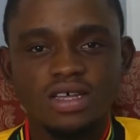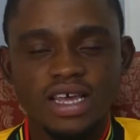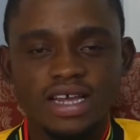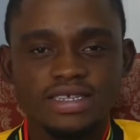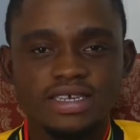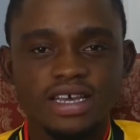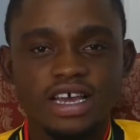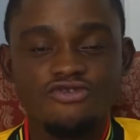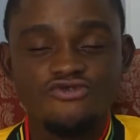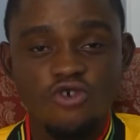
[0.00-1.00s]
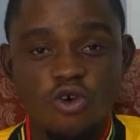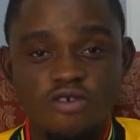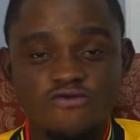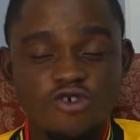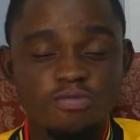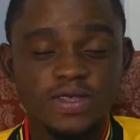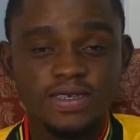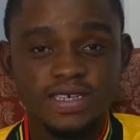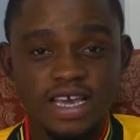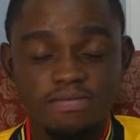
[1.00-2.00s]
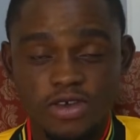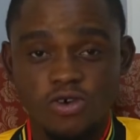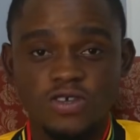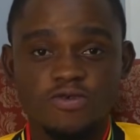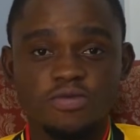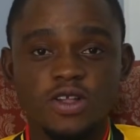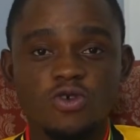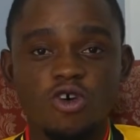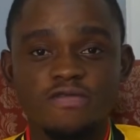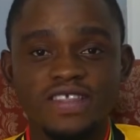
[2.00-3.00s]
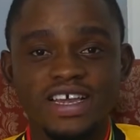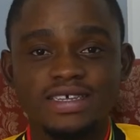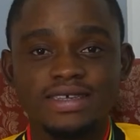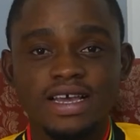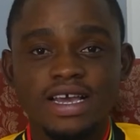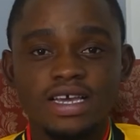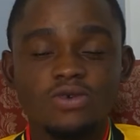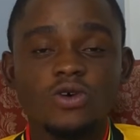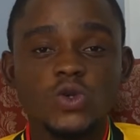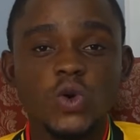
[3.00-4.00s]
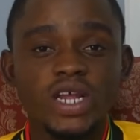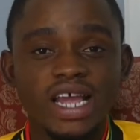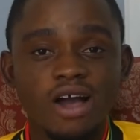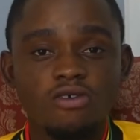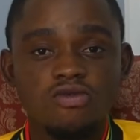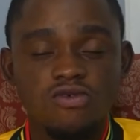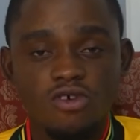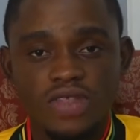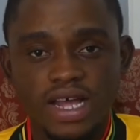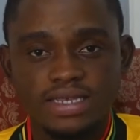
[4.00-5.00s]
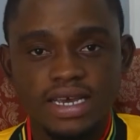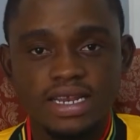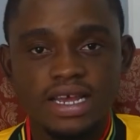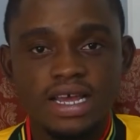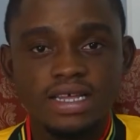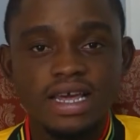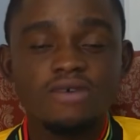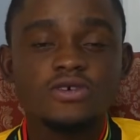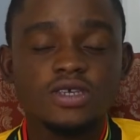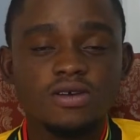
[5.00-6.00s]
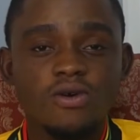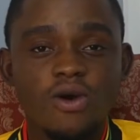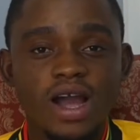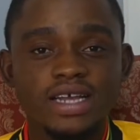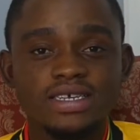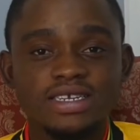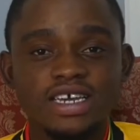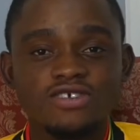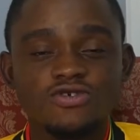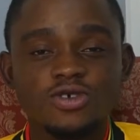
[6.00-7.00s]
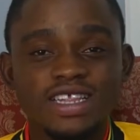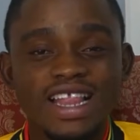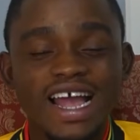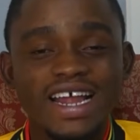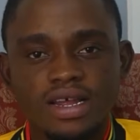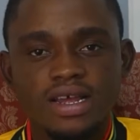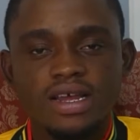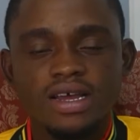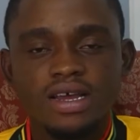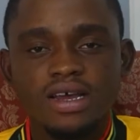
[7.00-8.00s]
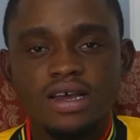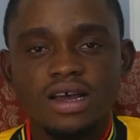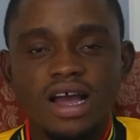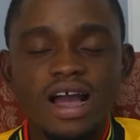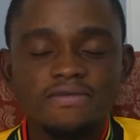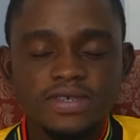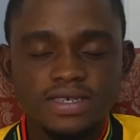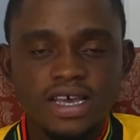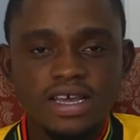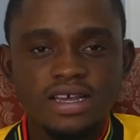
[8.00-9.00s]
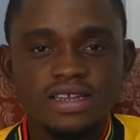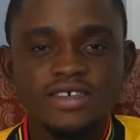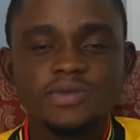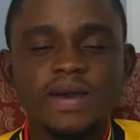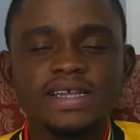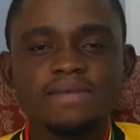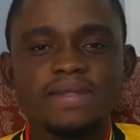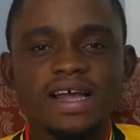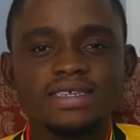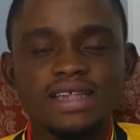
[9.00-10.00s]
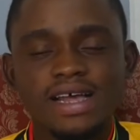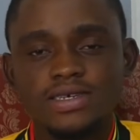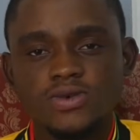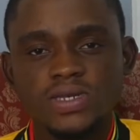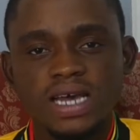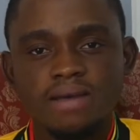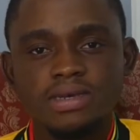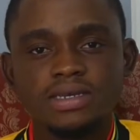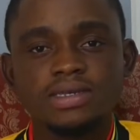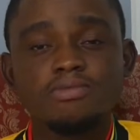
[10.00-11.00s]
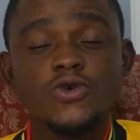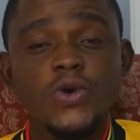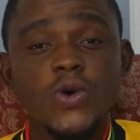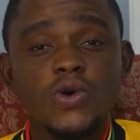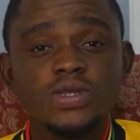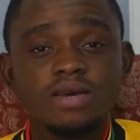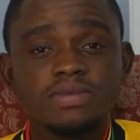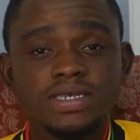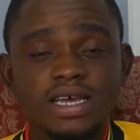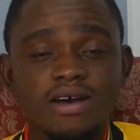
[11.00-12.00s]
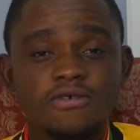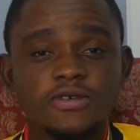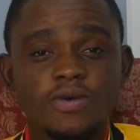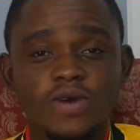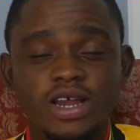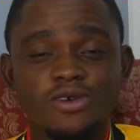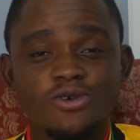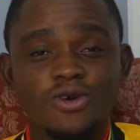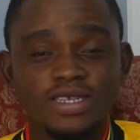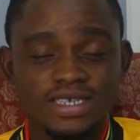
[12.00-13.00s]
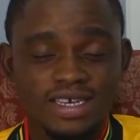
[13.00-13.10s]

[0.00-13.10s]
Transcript: get a draw from this game, because from the look of things, he was holding out for that, and that was quite a dangerous line. I have to say, despite the Black Stars shortcomings, Morocco themselves were not